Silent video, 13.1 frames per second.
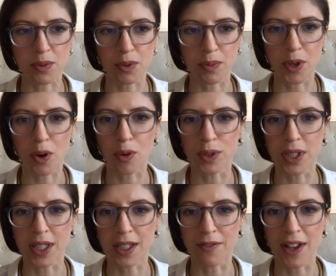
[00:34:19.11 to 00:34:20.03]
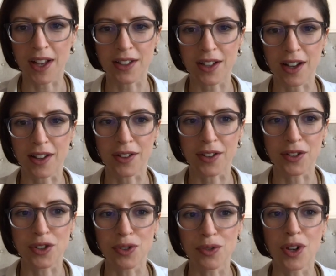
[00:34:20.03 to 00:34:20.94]
we'll be holding an event on
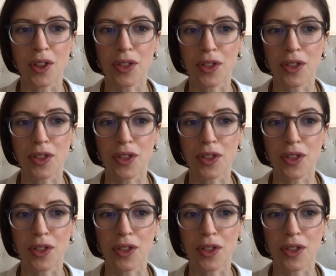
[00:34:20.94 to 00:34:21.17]
June